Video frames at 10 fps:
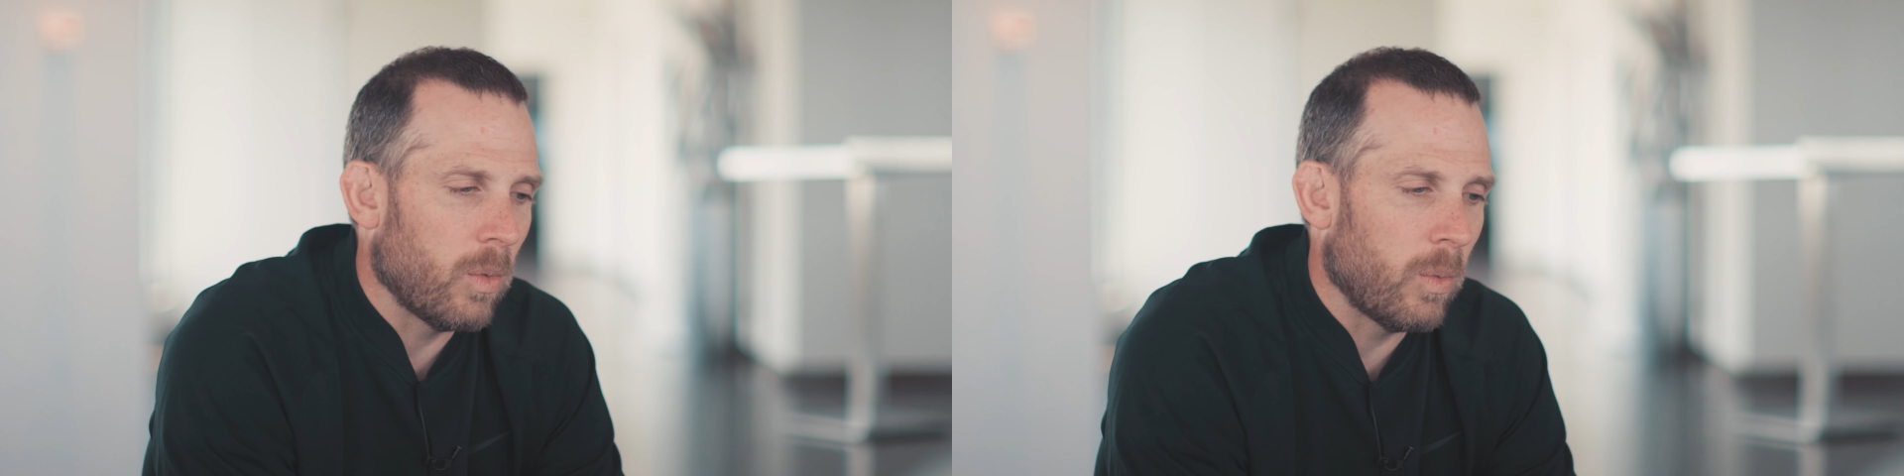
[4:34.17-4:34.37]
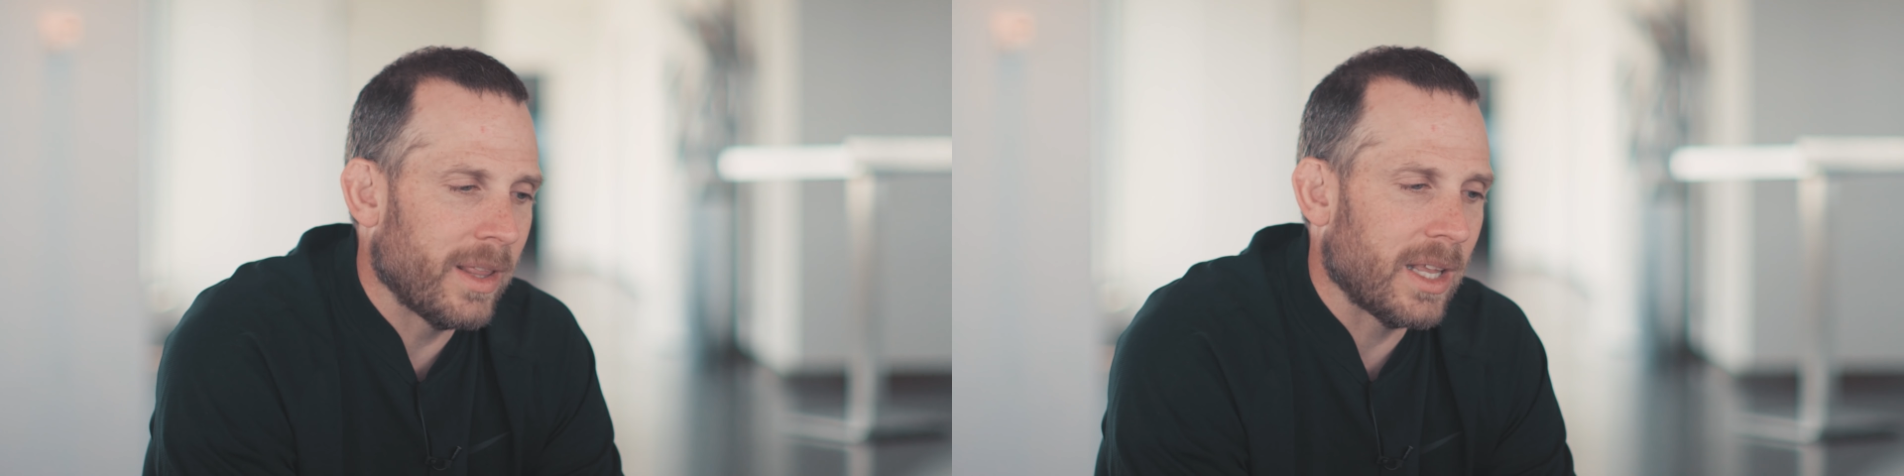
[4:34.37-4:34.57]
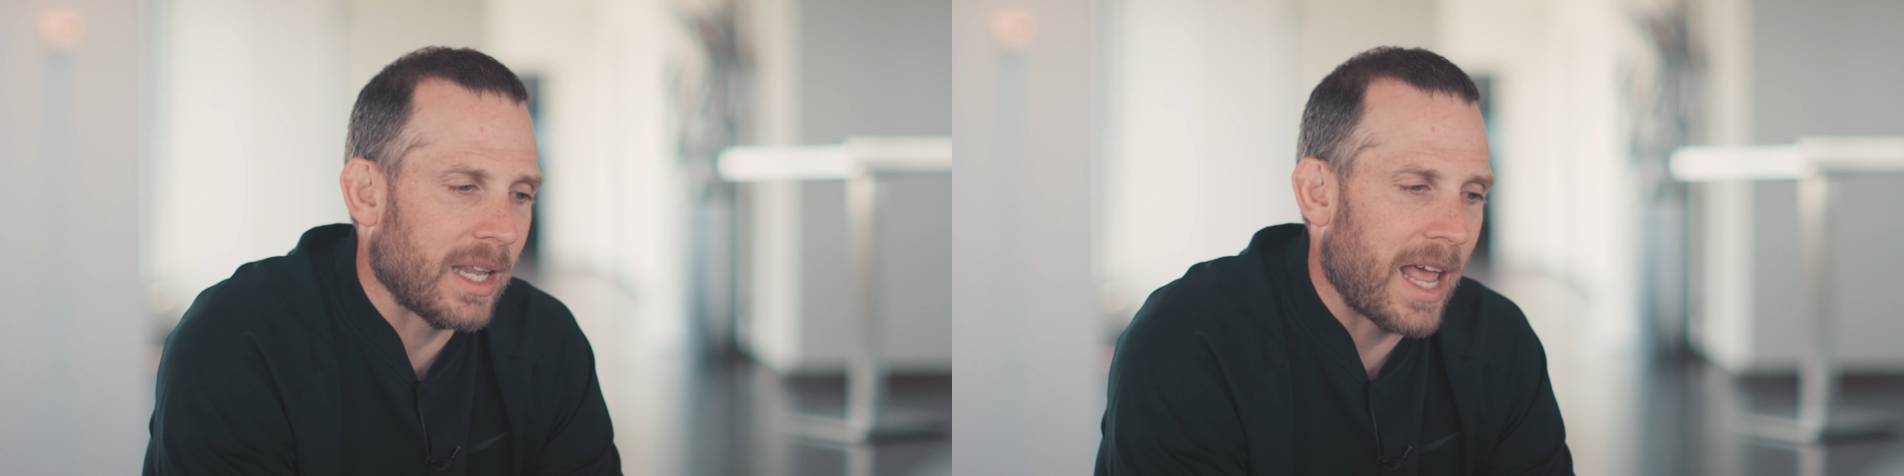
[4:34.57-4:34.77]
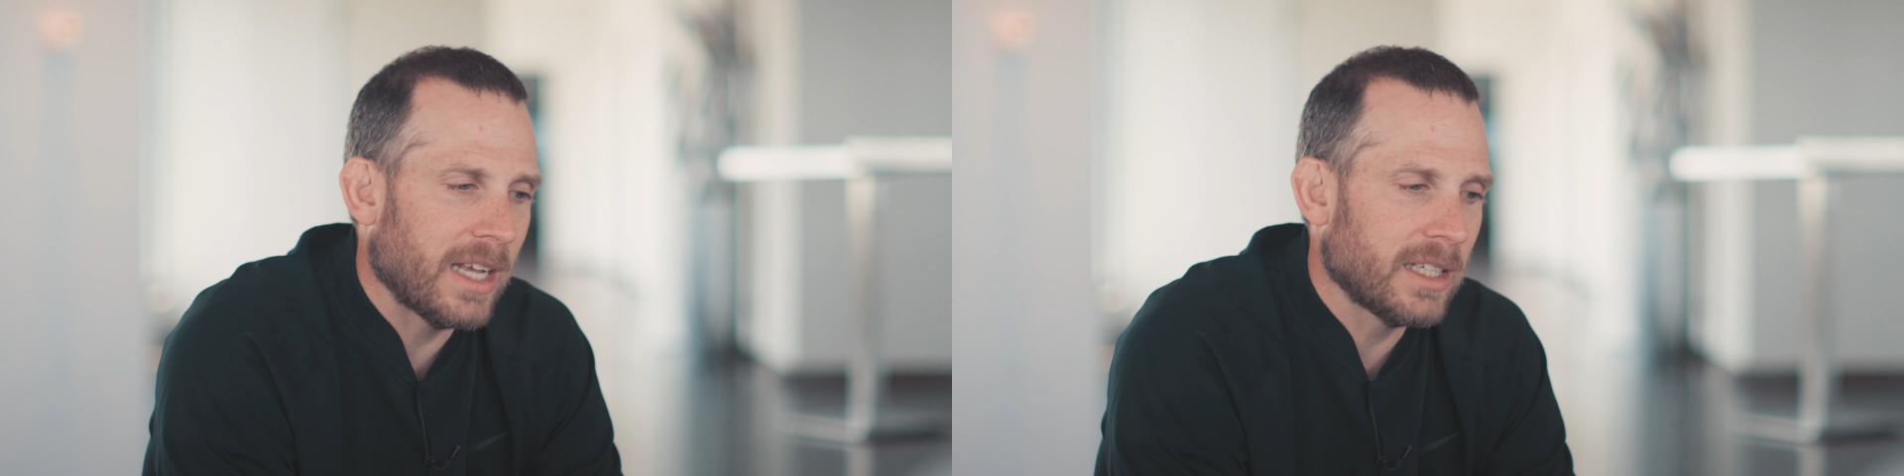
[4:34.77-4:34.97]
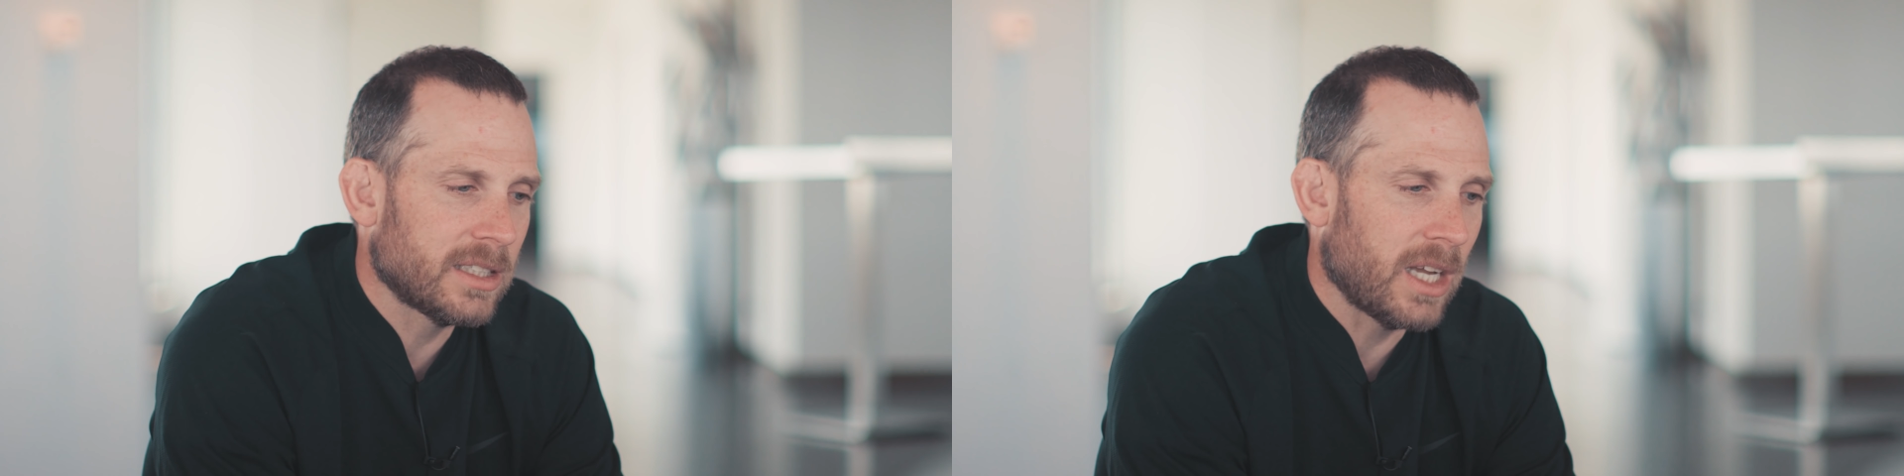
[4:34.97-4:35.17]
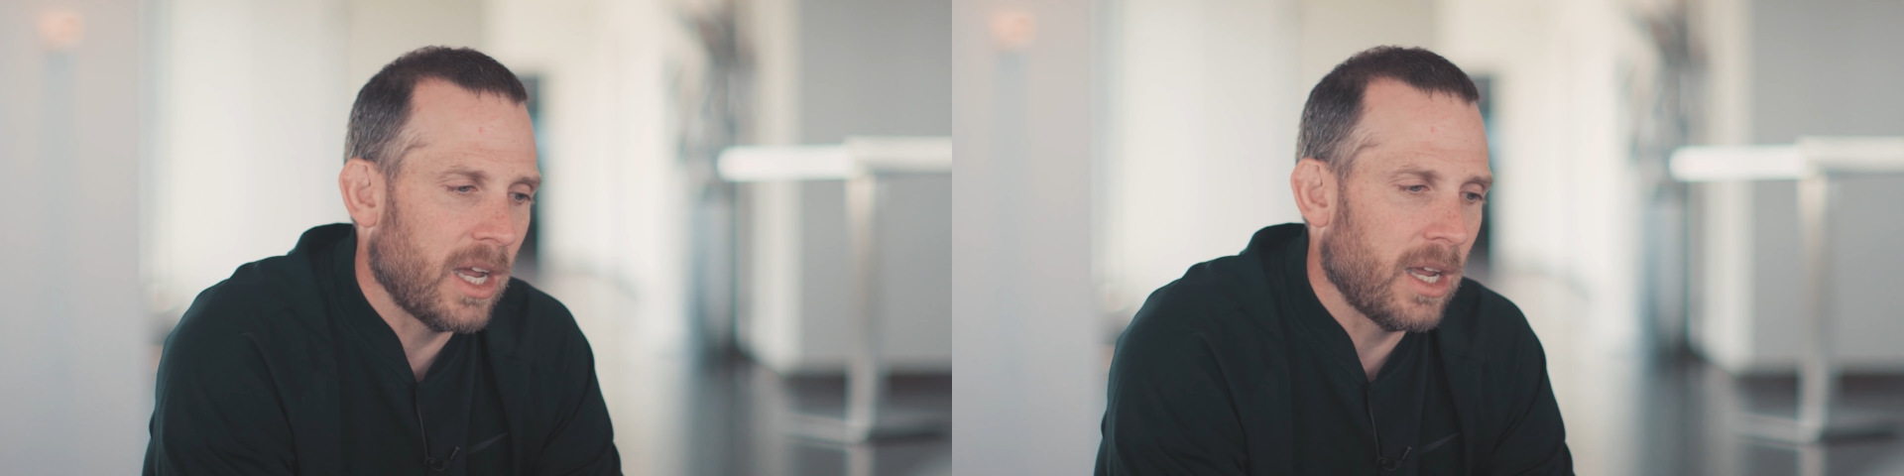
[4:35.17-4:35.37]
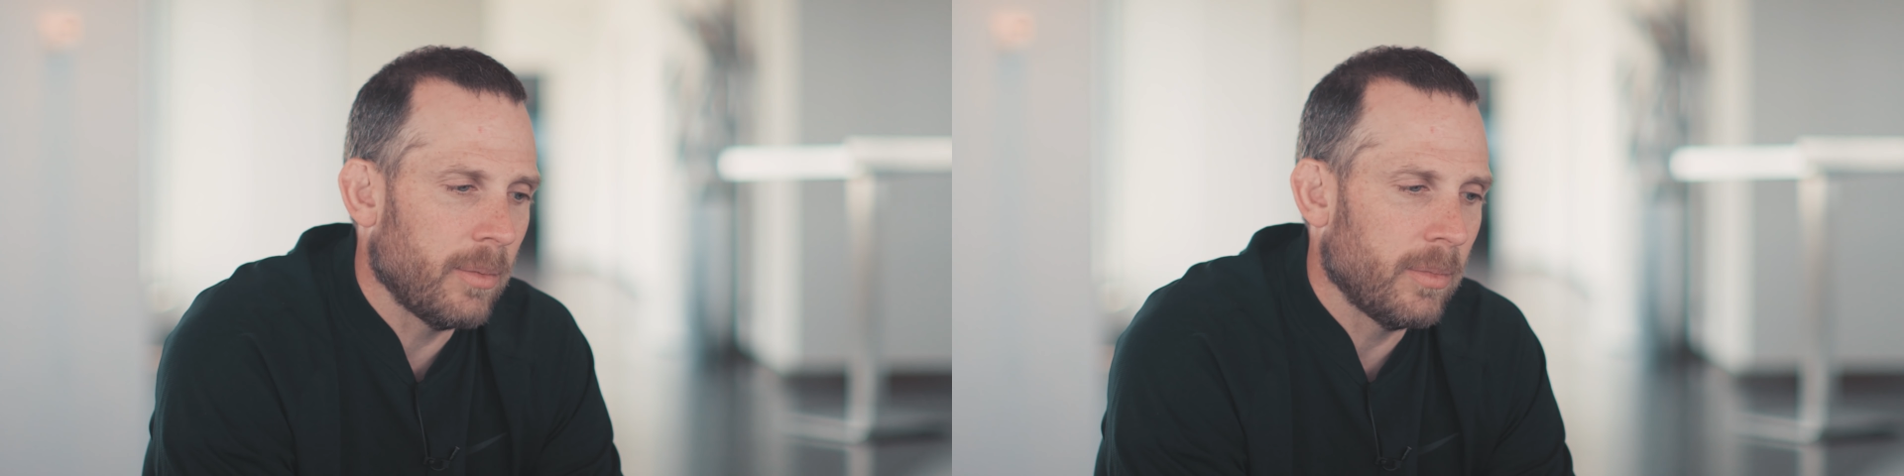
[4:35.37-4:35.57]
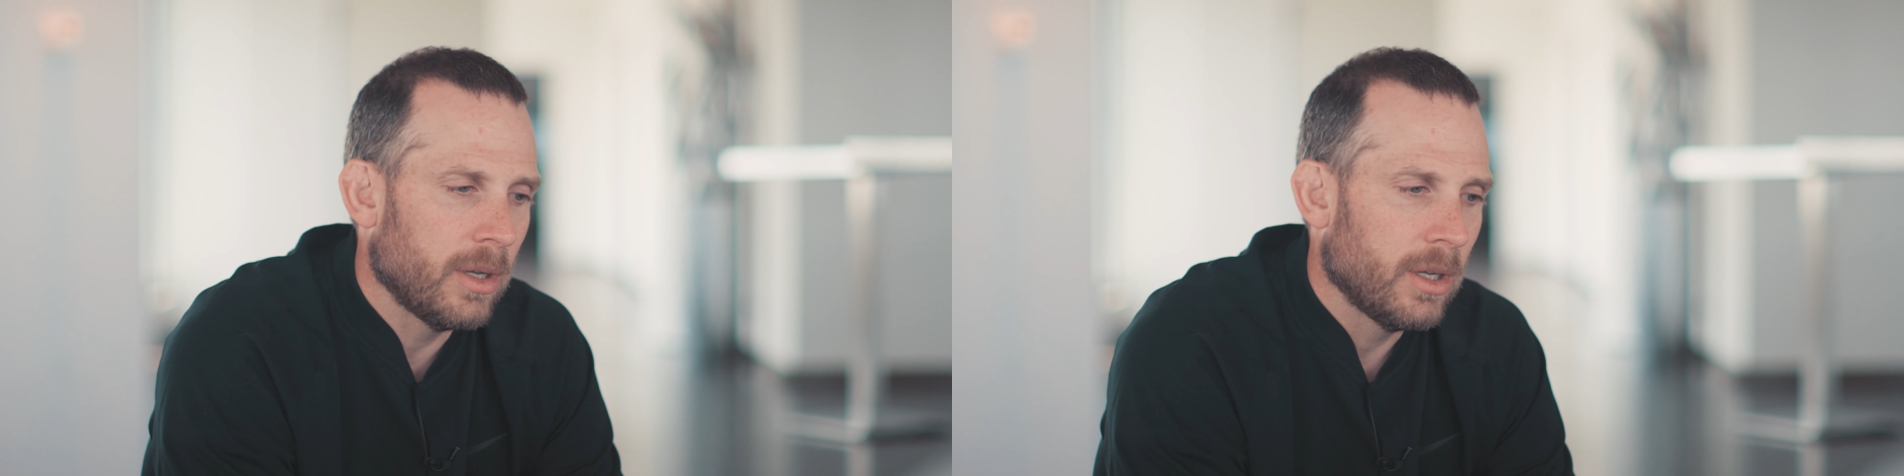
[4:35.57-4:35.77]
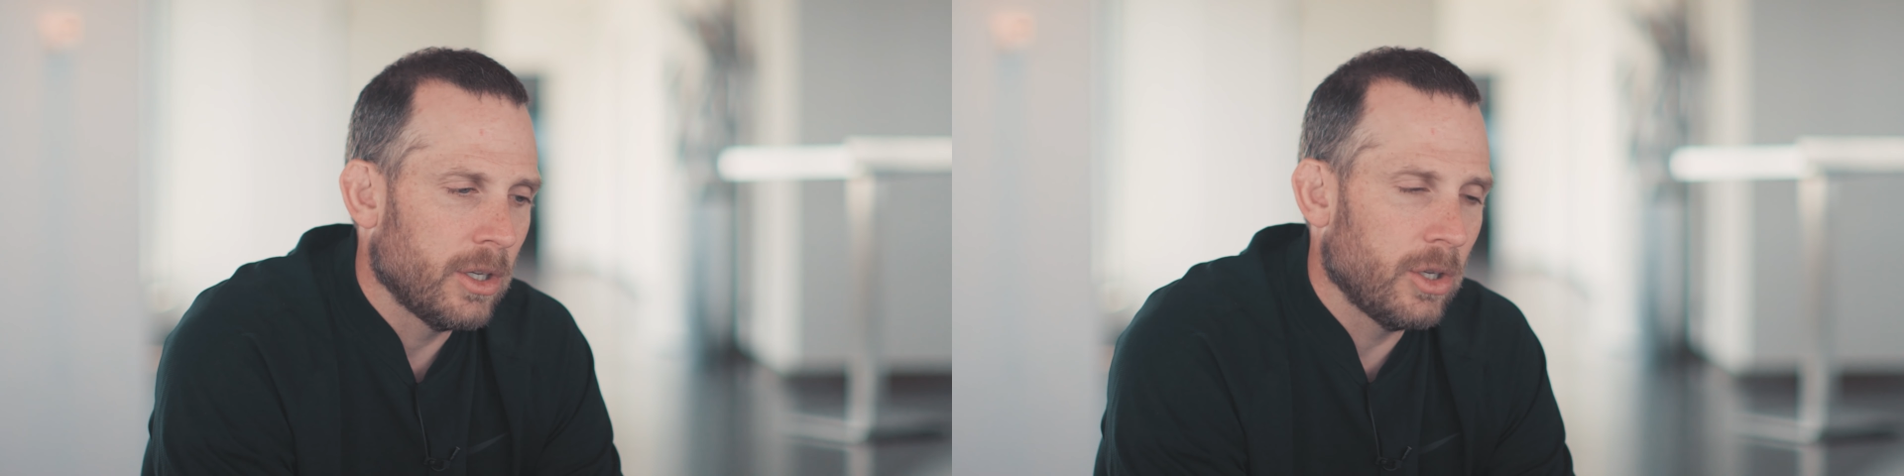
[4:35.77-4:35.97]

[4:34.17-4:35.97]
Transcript: when the last time